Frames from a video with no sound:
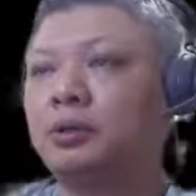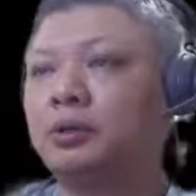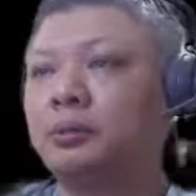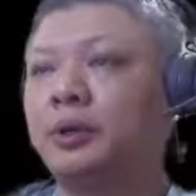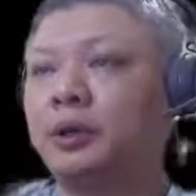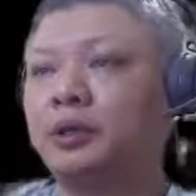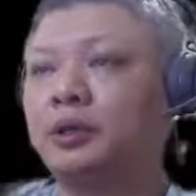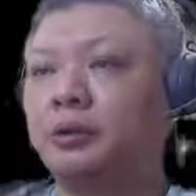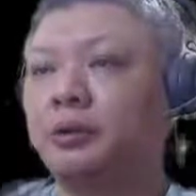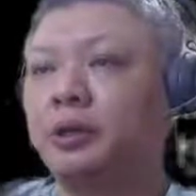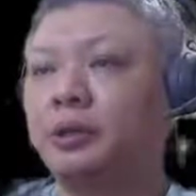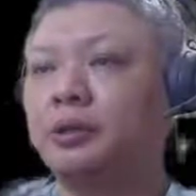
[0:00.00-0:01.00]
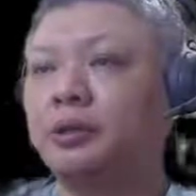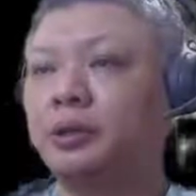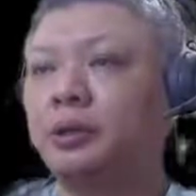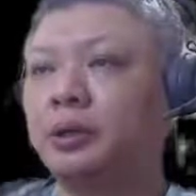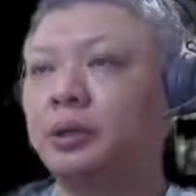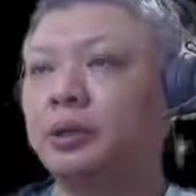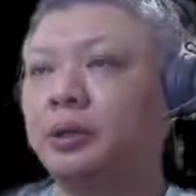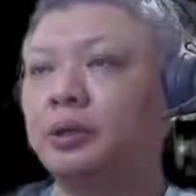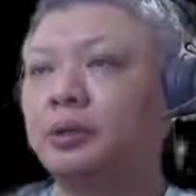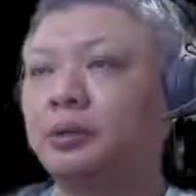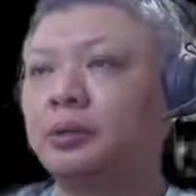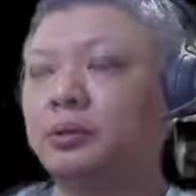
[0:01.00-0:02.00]
2 black chariots,
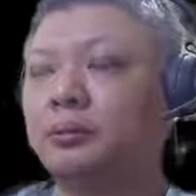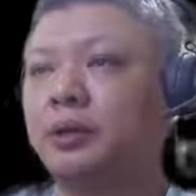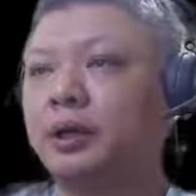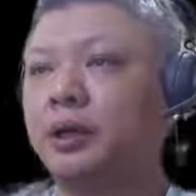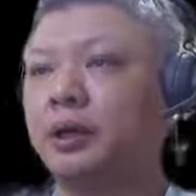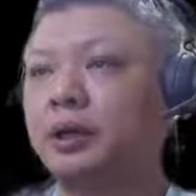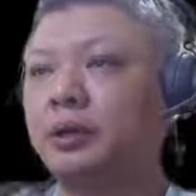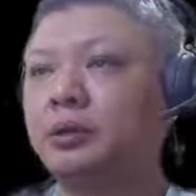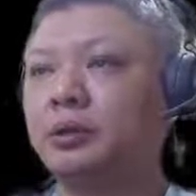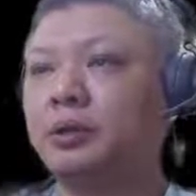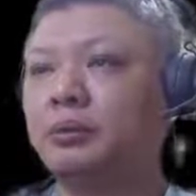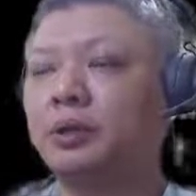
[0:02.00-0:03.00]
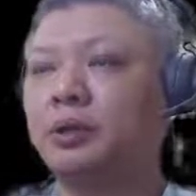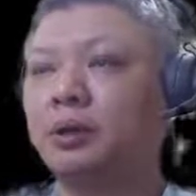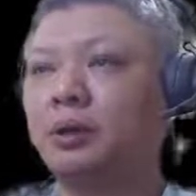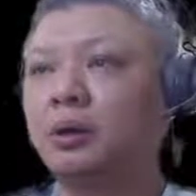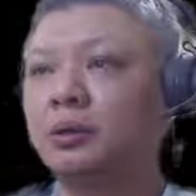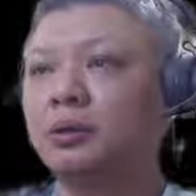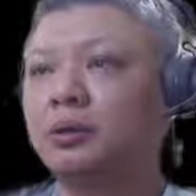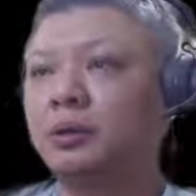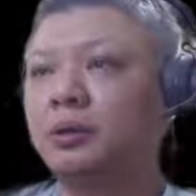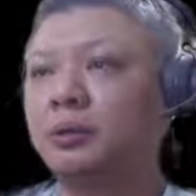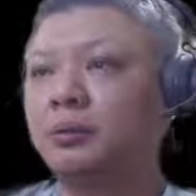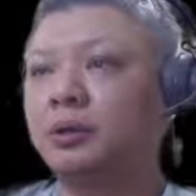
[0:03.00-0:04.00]
2 black cannons, 1
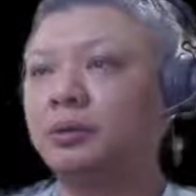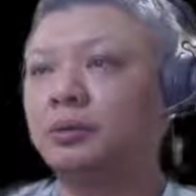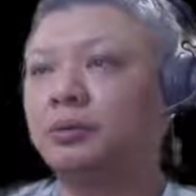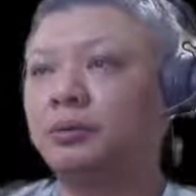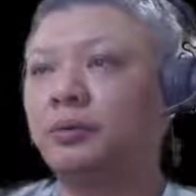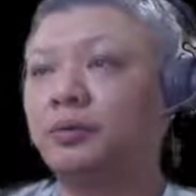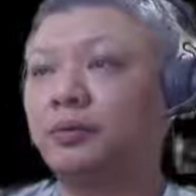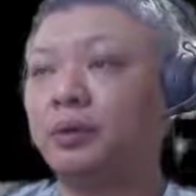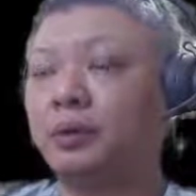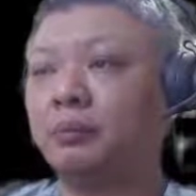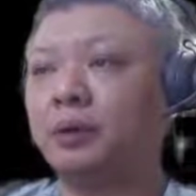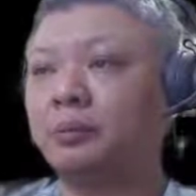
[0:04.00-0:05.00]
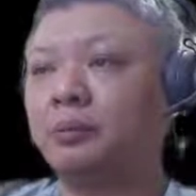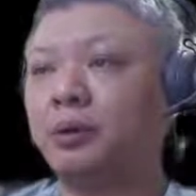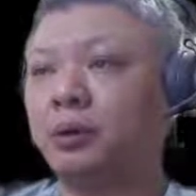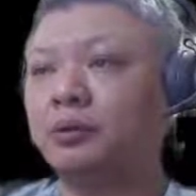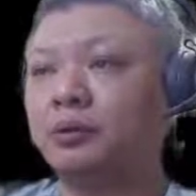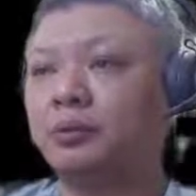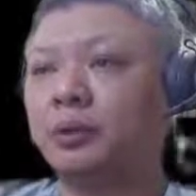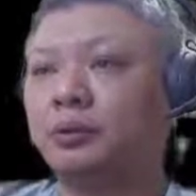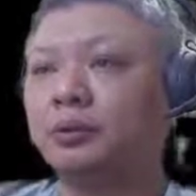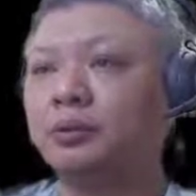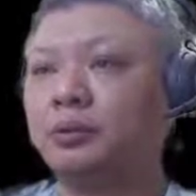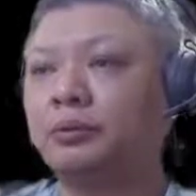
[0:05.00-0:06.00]
horse. 1, 2, 3, 4 black pawns,
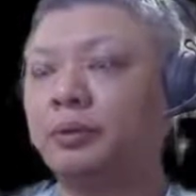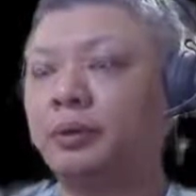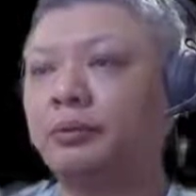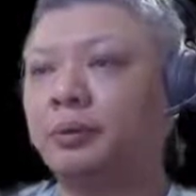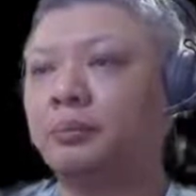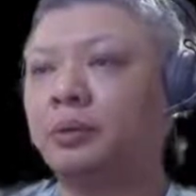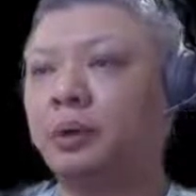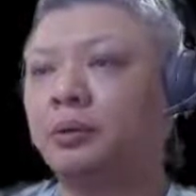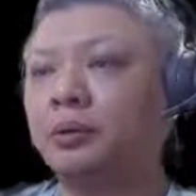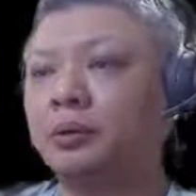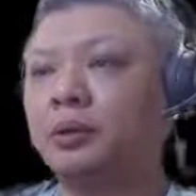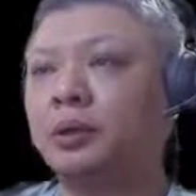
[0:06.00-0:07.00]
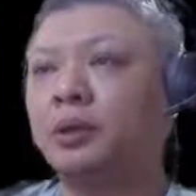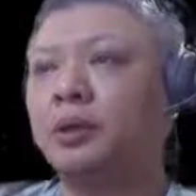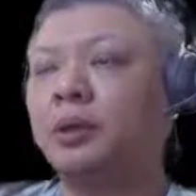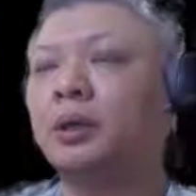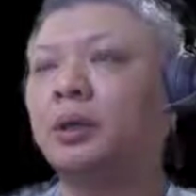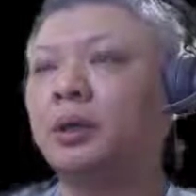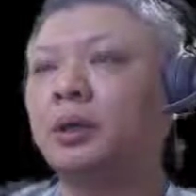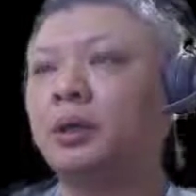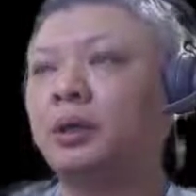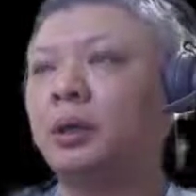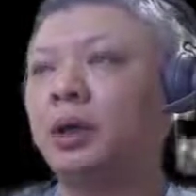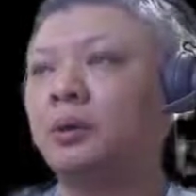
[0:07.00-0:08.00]
1, 2, 3 red pawns.
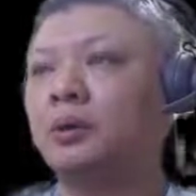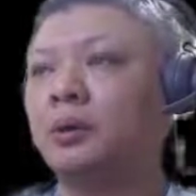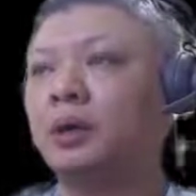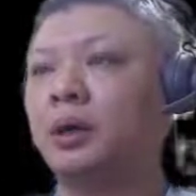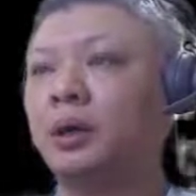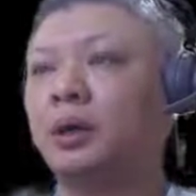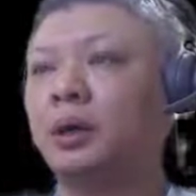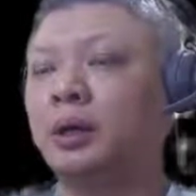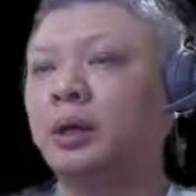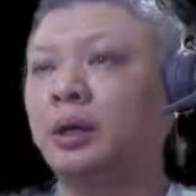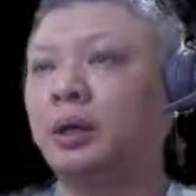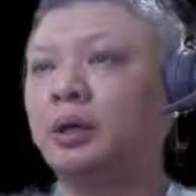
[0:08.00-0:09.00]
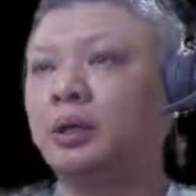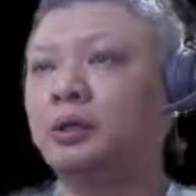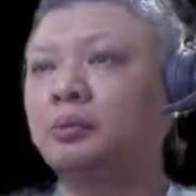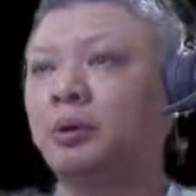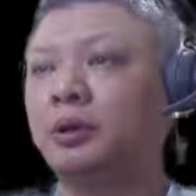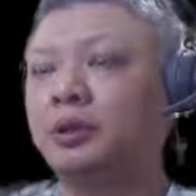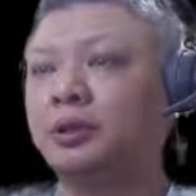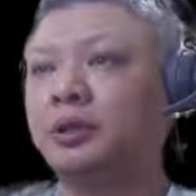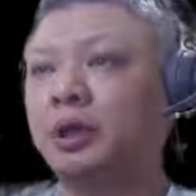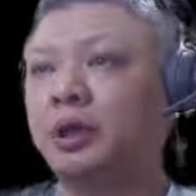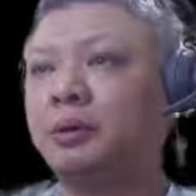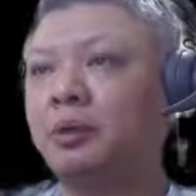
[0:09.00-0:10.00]
Now, at this point in
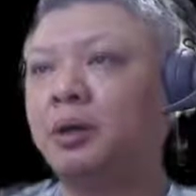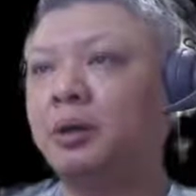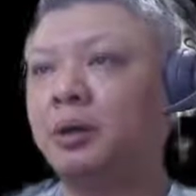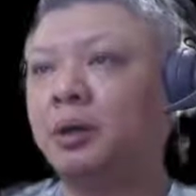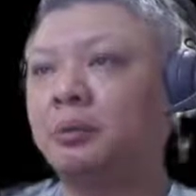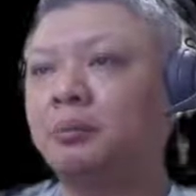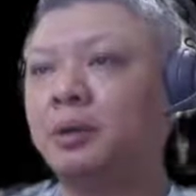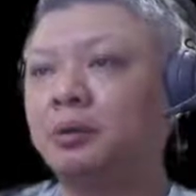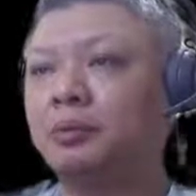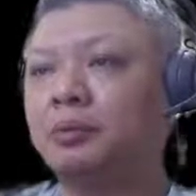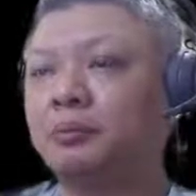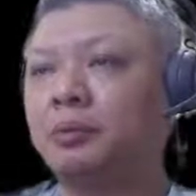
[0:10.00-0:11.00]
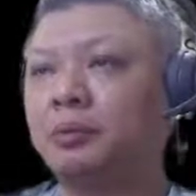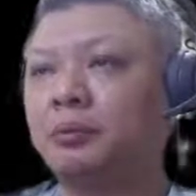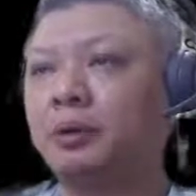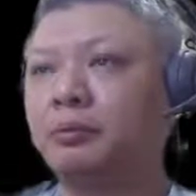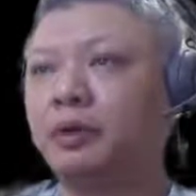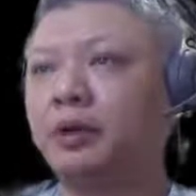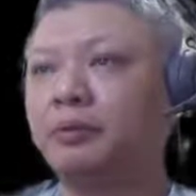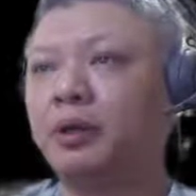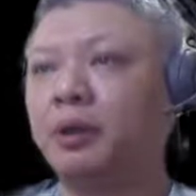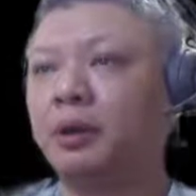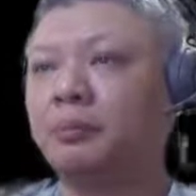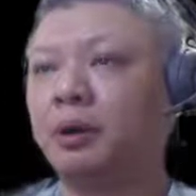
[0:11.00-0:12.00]
time, red would have
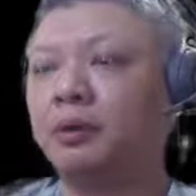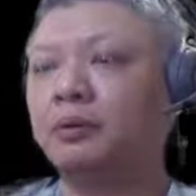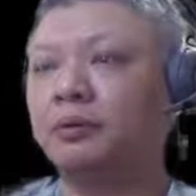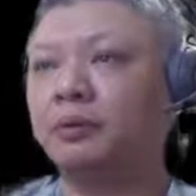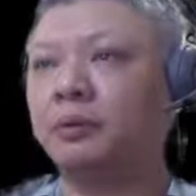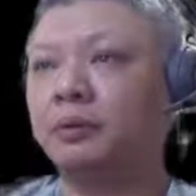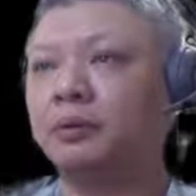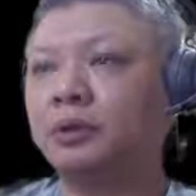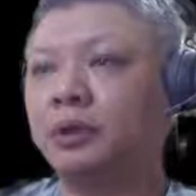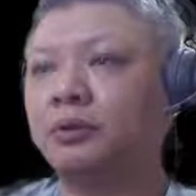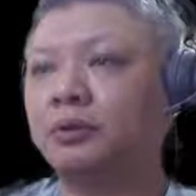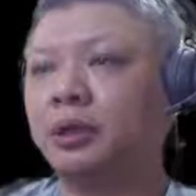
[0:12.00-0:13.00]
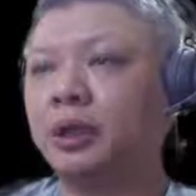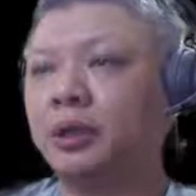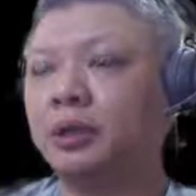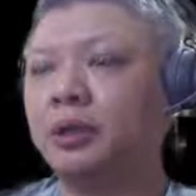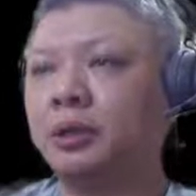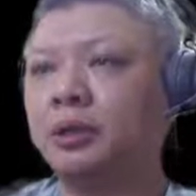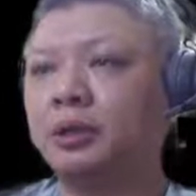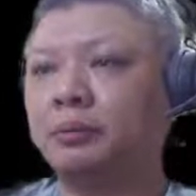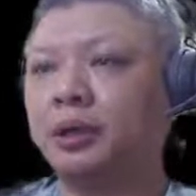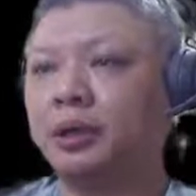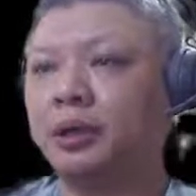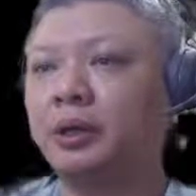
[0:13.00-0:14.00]
a powerful central cannon.
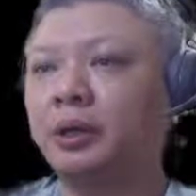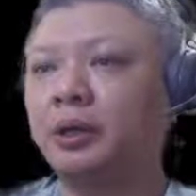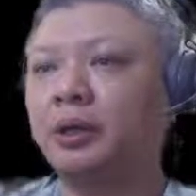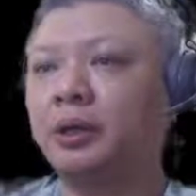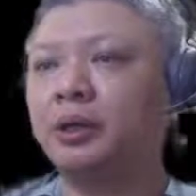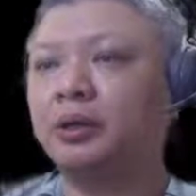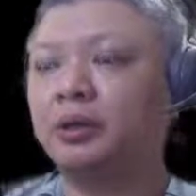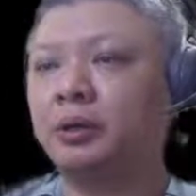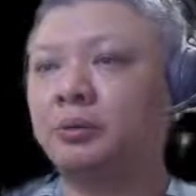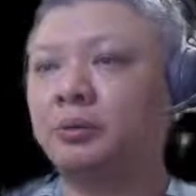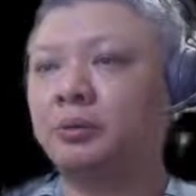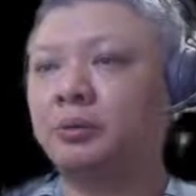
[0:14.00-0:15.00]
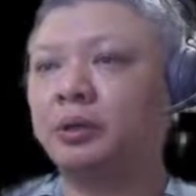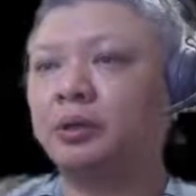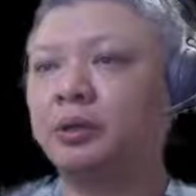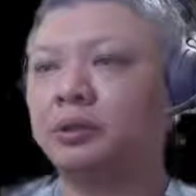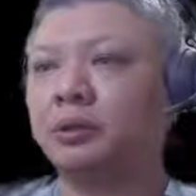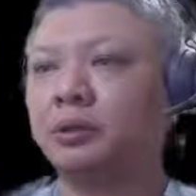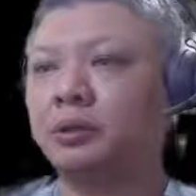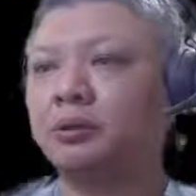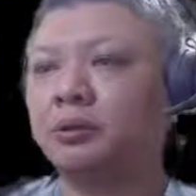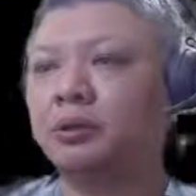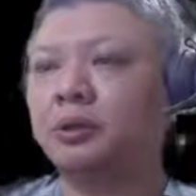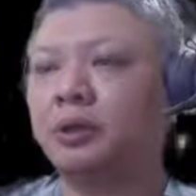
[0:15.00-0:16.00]
The black chariot is
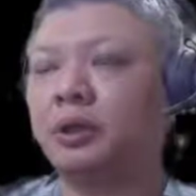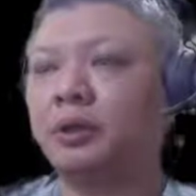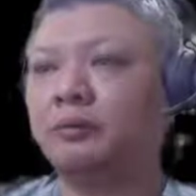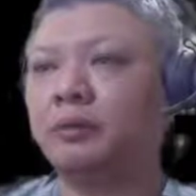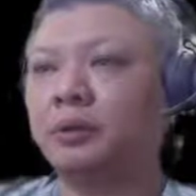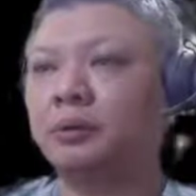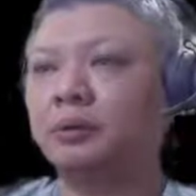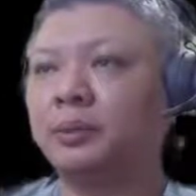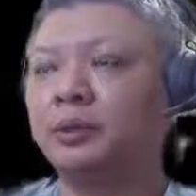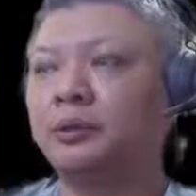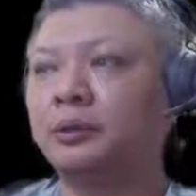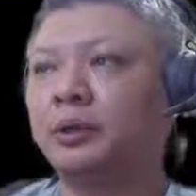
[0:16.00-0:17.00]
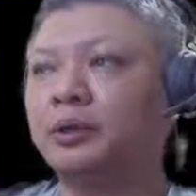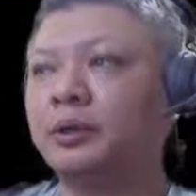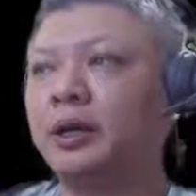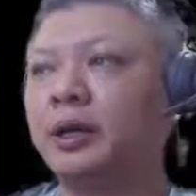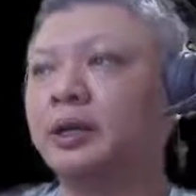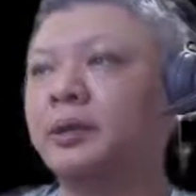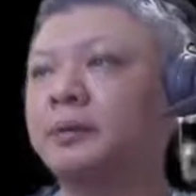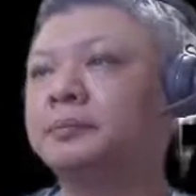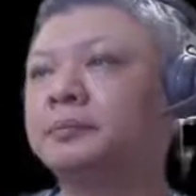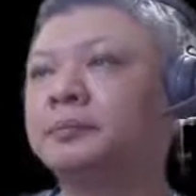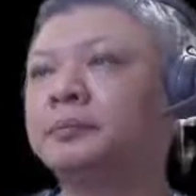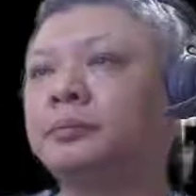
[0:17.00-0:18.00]
closed and vulnerable to attack.
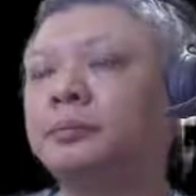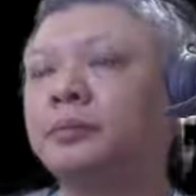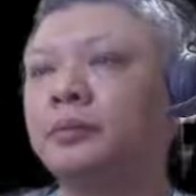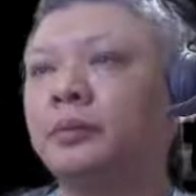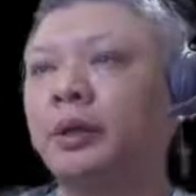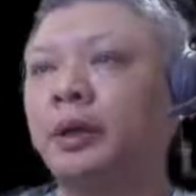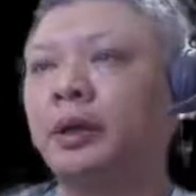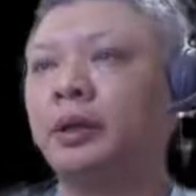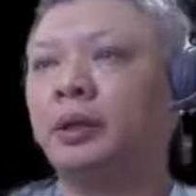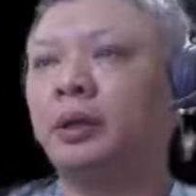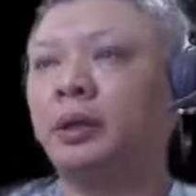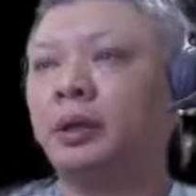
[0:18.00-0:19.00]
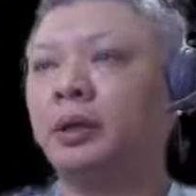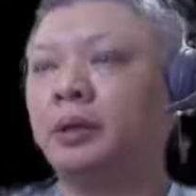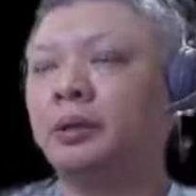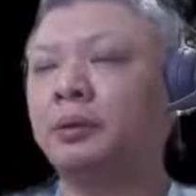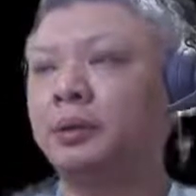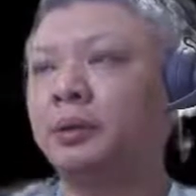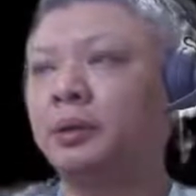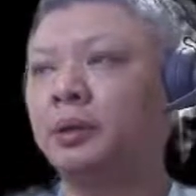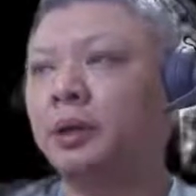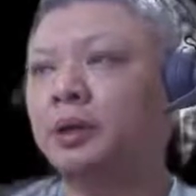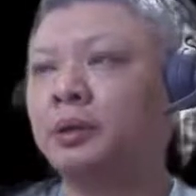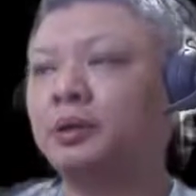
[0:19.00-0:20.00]
And
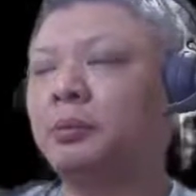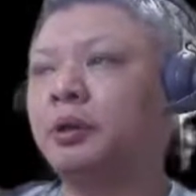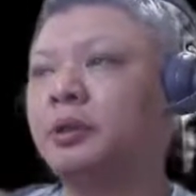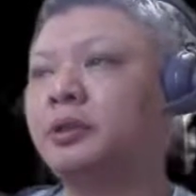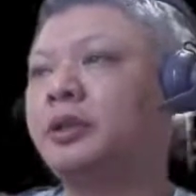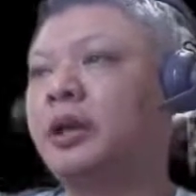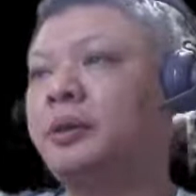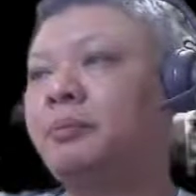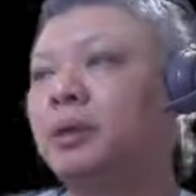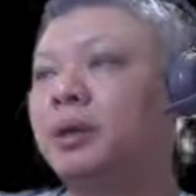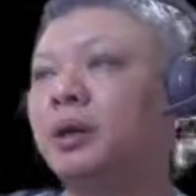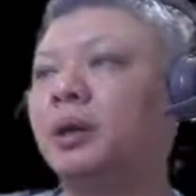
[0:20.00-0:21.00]
at this point in time,